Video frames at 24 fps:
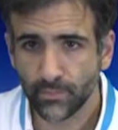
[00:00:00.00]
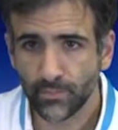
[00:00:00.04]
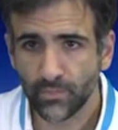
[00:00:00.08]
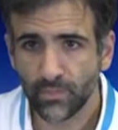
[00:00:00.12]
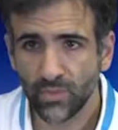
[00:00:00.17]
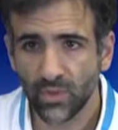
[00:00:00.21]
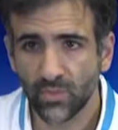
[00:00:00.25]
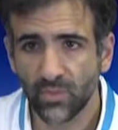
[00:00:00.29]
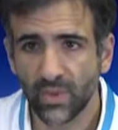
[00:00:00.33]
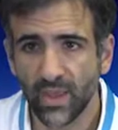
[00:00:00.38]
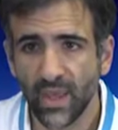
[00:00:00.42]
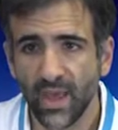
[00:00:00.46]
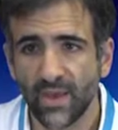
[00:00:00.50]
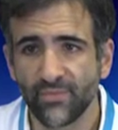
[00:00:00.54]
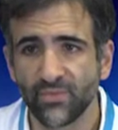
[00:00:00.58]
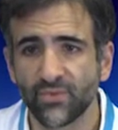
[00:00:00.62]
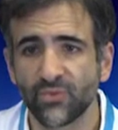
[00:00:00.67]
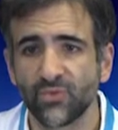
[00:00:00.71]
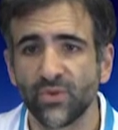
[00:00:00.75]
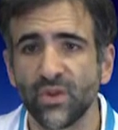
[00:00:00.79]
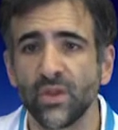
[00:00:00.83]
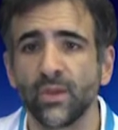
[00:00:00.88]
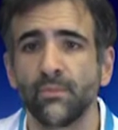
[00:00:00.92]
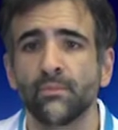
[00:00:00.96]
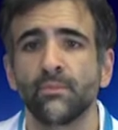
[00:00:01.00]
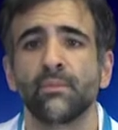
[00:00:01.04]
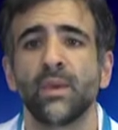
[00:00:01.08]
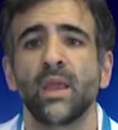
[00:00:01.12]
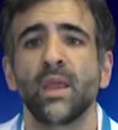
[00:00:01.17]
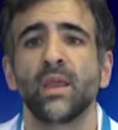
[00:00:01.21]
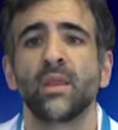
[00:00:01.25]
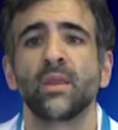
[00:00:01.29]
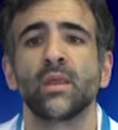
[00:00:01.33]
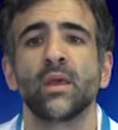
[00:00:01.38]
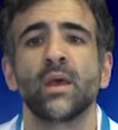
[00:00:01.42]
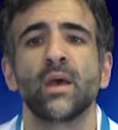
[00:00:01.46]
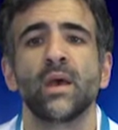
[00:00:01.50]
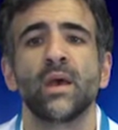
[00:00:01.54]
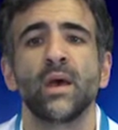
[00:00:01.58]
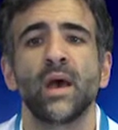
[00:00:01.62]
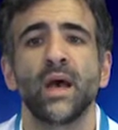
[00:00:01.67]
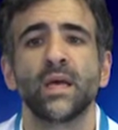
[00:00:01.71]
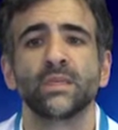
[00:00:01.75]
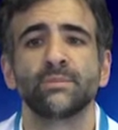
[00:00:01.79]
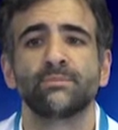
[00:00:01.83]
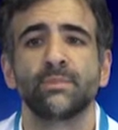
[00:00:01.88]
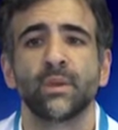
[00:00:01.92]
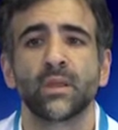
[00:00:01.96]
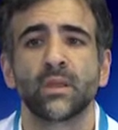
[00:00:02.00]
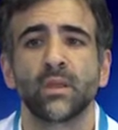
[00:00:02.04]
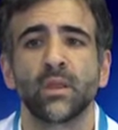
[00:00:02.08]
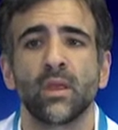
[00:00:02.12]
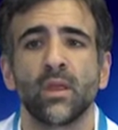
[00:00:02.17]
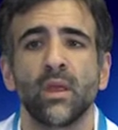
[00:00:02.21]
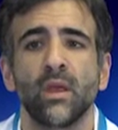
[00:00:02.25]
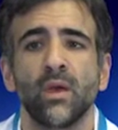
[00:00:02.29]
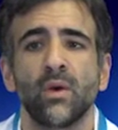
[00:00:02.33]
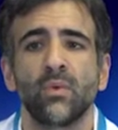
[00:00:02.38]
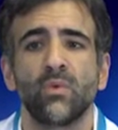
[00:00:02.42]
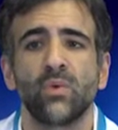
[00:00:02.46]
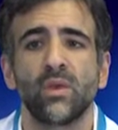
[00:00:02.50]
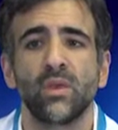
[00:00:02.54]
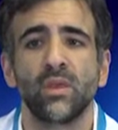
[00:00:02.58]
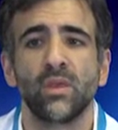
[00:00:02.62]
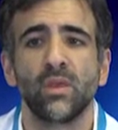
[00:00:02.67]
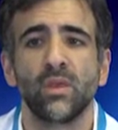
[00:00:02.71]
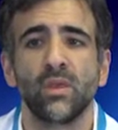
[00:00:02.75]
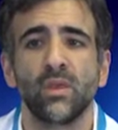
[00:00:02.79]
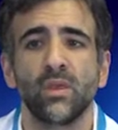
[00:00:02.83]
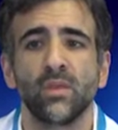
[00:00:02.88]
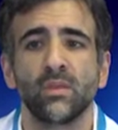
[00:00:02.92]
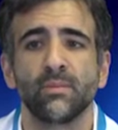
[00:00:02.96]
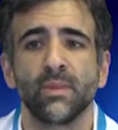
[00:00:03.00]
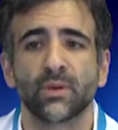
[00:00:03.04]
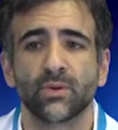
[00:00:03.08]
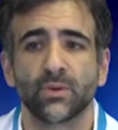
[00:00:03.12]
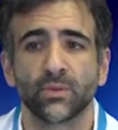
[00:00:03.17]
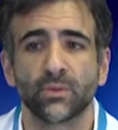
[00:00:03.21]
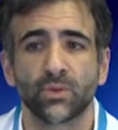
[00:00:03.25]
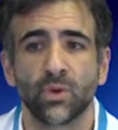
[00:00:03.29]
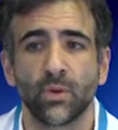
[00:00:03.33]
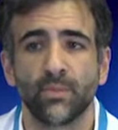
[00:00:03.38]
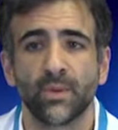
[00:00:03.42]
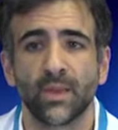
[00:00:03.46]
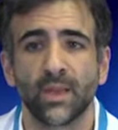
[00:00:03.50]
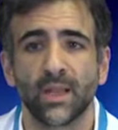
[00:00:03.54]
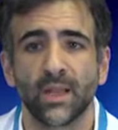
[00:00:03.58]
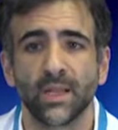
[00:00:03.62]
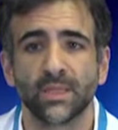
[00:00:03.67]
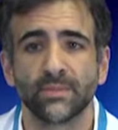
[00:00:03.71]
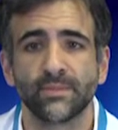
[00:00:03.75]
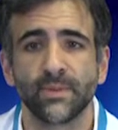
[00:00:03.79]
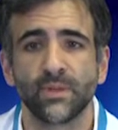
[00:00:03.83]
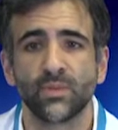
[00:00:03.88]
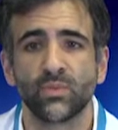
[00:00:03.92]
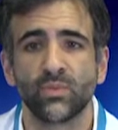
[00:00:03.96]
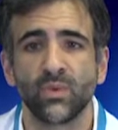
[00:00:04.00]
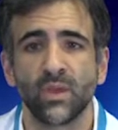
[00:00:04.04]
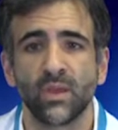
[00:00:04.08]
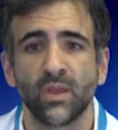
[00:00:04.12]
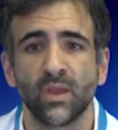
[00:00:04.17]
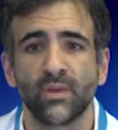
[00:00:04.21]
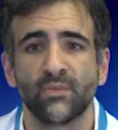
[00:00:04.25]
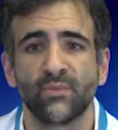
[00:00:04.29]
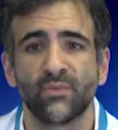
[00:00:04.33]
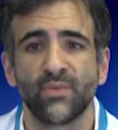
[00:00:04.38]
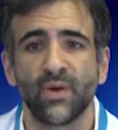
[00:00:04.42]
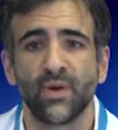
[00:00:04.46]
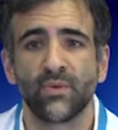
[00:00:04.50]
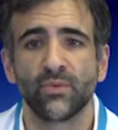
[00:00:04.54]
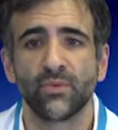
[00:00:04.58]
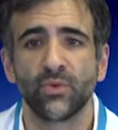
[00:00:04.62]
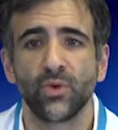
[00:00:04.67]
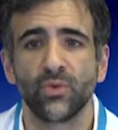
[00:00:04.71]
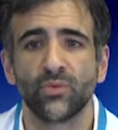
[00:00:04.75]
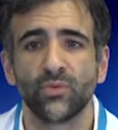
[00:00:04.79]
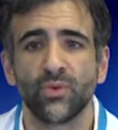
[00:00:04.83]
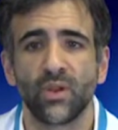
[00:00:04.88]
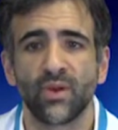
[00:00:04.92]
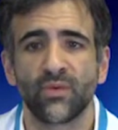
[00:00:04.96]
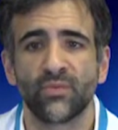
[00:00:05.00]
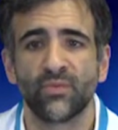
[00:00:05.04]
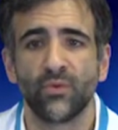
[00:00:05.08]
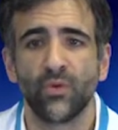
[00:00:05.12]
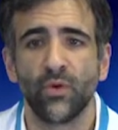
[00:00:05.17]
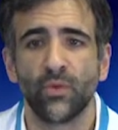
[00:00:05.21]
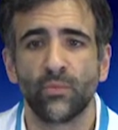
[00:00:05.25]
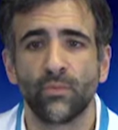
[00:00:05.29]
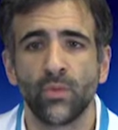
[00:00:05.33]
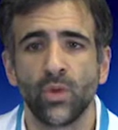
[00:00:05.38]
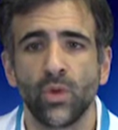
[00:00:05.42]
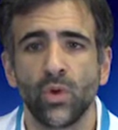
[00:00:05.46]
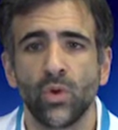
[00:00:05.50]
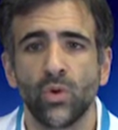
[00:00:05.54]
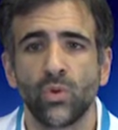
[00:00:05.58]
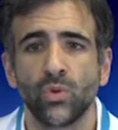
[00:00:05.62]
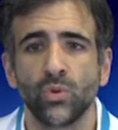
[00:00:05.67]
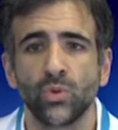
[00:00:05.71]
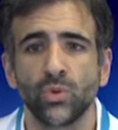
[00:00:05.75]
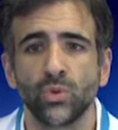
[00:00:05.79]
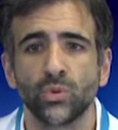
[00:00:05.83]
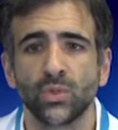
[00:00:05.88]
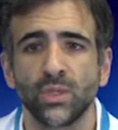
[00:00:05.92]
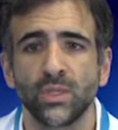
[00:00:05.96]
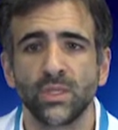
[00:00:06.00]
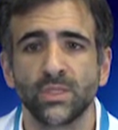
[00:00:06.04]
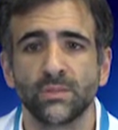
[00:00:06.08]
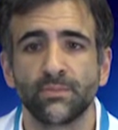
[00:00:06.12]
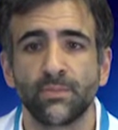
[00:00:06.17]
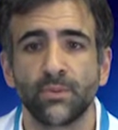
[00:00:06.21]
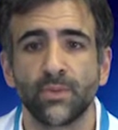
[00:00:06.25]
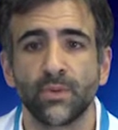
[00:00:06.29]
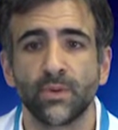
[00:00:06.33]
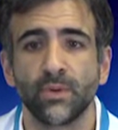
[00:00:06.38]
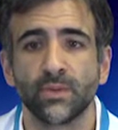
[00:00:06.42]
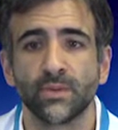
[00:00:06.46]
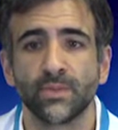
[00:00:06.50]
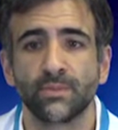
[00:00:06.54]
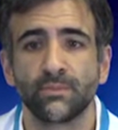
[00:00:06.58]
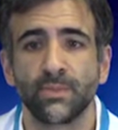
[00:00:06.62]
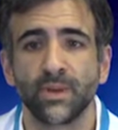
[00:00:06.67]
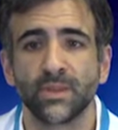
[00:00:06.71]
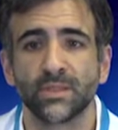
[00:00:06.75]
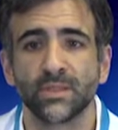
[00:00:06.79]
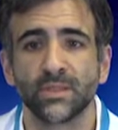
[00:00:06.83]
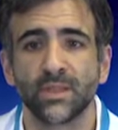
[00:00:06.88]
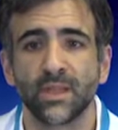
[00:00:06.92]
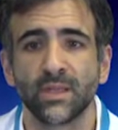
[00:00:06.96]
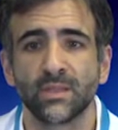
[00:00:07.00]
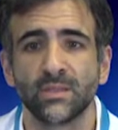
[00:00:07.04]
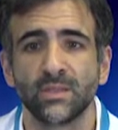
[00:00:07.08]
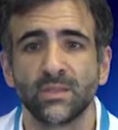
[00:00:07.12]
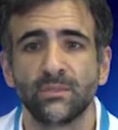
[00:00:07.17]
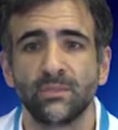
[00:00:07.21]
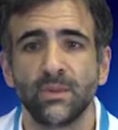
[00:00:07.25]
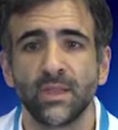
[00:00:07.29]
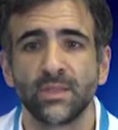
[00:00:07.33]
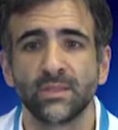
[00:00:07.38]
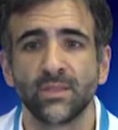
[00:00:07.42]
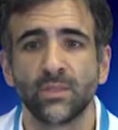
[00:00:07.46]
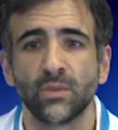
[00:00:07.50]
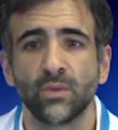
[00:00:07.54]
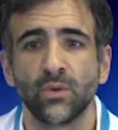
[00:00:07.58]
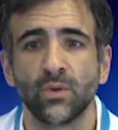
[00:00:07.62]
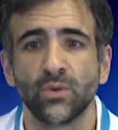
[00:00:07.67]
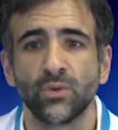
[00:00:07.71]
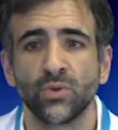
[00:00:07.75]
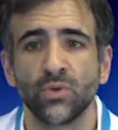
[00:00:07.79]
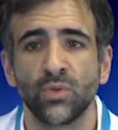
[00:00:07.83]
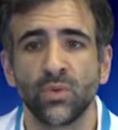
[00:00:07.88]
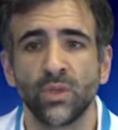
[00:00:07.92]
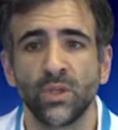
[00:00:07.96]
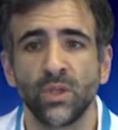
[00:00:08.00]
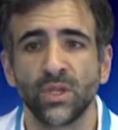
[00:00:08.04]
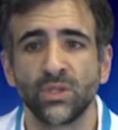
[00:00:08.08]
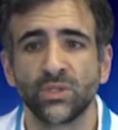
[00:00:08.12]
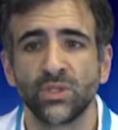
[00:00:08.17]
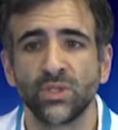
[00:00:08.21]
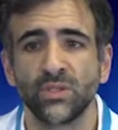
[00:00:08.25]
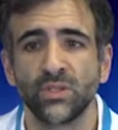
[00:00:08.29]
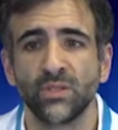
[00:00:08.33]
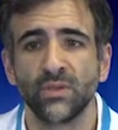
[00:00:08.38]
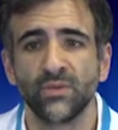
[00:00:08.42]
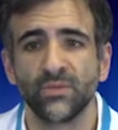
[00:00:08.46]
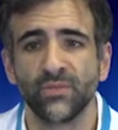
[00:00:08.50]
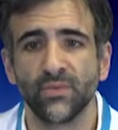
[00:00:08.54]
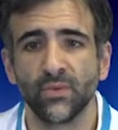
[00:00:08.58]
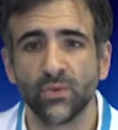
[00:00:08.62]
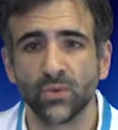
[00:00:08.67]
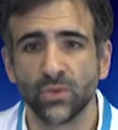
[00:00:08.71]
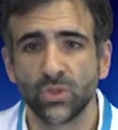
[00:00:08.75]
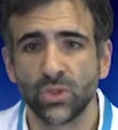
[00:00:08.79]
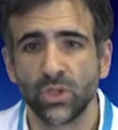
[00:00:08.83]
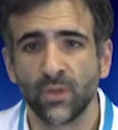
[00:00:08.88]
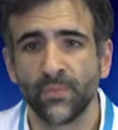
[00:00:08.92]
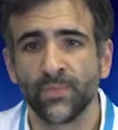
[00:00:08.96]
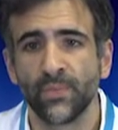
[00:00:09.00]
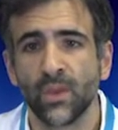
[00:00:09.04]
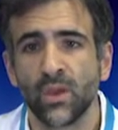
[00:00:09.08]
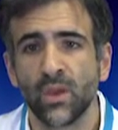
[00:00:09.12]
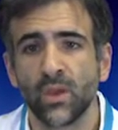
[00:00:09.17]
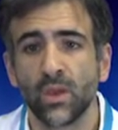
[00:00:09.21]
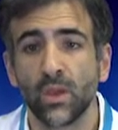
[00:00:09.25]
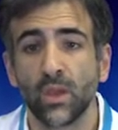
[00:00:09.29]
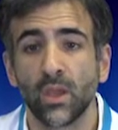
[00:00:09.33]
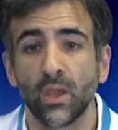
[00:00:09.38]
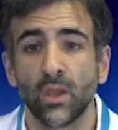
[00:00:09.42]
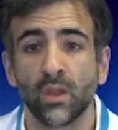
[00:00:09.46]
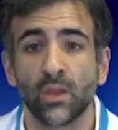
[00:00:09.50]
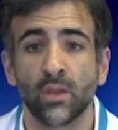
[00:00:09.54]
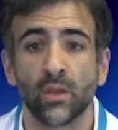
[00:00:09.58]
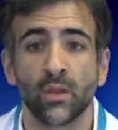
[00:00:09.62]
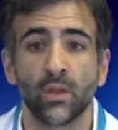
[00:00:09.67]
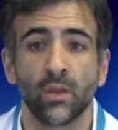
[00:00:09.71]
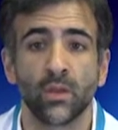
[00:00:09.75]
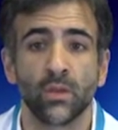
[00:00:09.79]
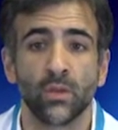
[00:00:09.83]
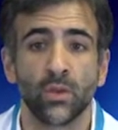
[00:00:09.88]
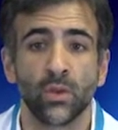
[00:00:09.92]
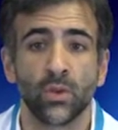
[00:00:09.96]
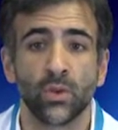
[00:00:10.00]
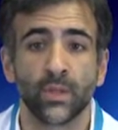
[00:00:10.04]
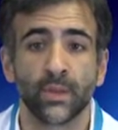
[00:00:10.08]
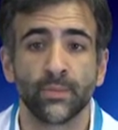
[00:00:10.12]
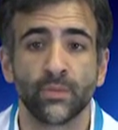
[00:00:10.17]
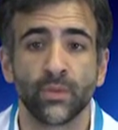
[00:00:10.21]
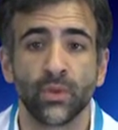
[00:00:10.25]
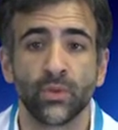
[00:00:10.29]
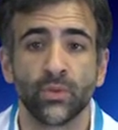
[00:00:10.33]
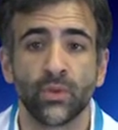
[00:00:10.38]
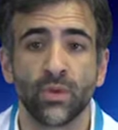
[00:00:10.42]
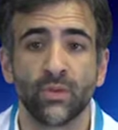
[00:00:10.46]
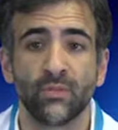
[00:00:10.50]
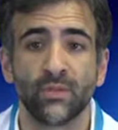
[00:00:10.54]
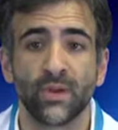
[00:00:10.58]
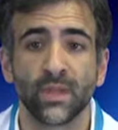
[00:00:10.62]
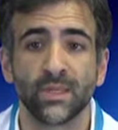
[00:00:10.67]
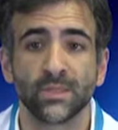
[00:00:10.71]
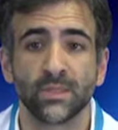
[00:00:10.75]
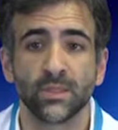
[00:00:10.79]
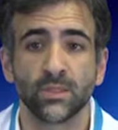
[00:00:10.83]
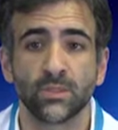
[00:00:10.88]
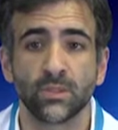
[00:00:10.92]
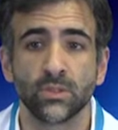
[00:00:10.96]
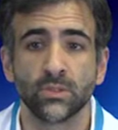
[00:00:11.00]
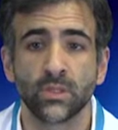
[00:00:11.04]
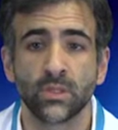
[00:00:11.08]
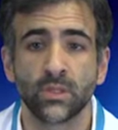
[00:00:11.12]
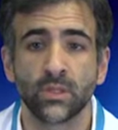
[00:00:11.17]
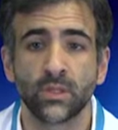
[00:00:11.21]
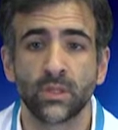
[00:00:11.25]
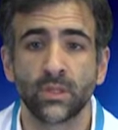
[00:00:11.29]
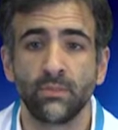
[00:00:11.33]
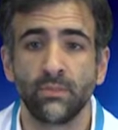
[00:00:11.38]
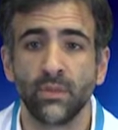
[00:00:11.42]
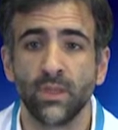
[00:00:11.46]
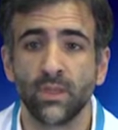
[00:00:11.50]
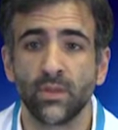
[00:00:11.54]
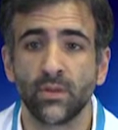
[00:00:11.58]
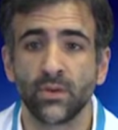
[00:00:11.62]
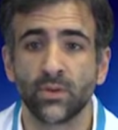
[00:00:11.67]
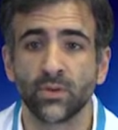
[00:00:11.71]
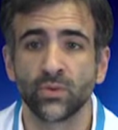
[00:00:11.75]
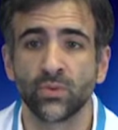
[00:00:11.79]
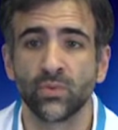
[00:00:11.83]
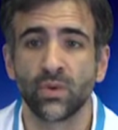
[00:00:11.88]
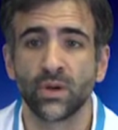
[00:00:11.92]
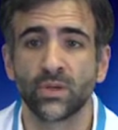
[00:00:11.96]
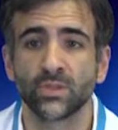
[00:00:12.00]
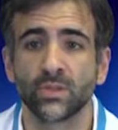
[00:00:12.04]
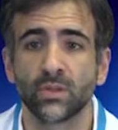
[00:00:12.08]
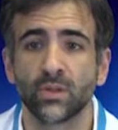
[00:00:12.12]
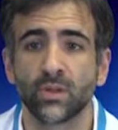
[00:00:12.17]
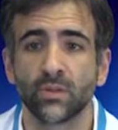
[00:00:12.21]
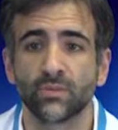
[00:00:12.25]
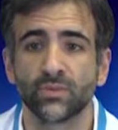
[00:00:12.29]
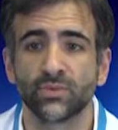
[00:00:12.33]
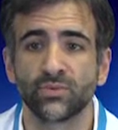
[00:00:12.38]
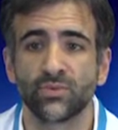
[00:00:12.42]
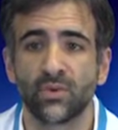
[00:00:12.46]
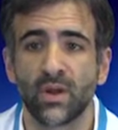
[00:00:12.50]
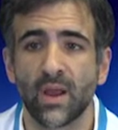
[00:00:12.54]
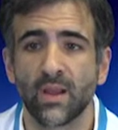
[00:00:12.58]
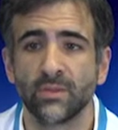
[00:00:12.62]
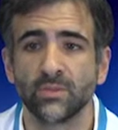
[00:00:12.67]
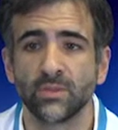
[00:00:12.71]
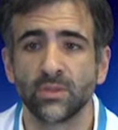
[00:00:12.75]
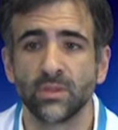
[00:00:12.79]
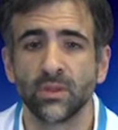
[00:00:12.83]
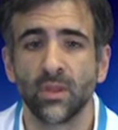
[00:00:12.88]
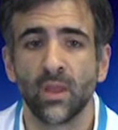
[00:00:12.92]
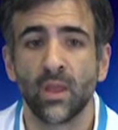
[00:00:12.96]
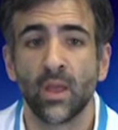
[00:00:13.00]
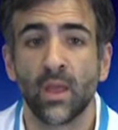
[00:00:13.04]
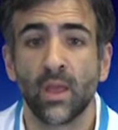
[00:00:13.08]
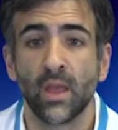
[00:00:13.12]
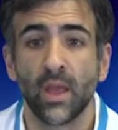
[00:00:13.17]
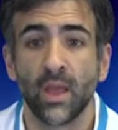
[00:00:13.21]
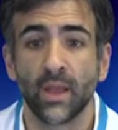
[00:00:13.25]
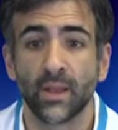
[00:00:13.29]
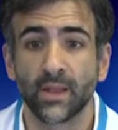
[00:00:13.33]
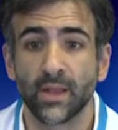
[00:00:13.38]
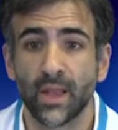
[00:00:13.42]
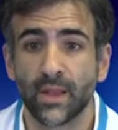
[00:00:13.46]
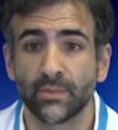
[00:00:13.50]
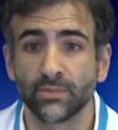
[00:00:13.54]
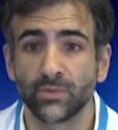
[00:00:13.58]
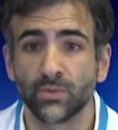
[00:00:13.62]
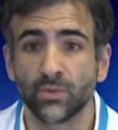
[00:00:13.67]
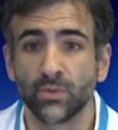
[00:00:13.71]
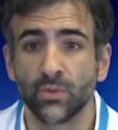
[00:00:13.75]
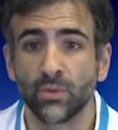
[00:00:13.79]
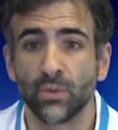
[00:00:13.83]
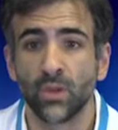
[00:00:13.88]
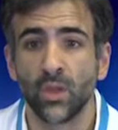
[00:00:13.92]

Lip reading: We have three main aspects. In macroscopical aspect, we can find nodular form, who usually is present as dysplastic nodule with HCC foci in some nodule of less than 2 cm who are circumscribed and capsuled,